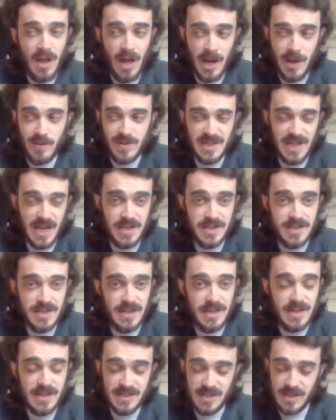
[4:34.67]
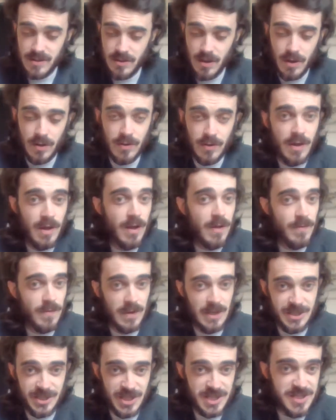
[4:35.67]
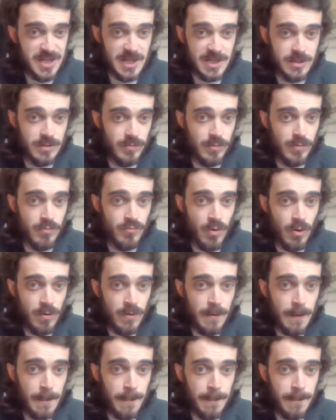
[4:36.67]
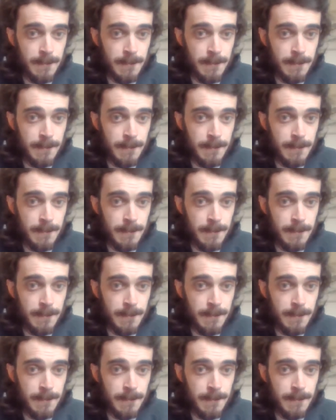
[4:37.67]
And he was against it. He said, no, the logistics are all wrong.